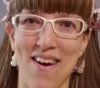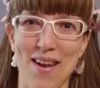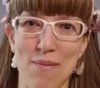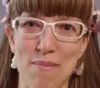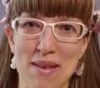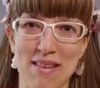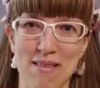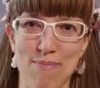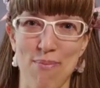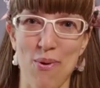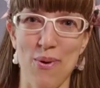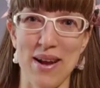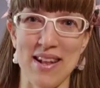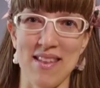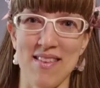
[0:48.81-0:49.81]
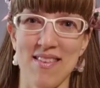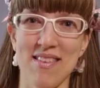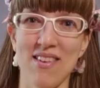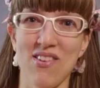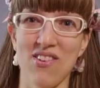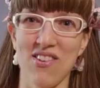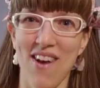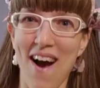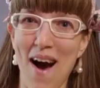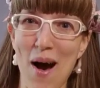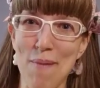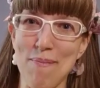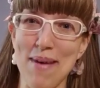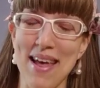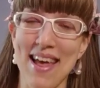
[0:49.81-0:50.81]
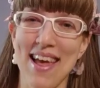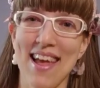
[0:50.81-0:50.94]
on Miss Point's shop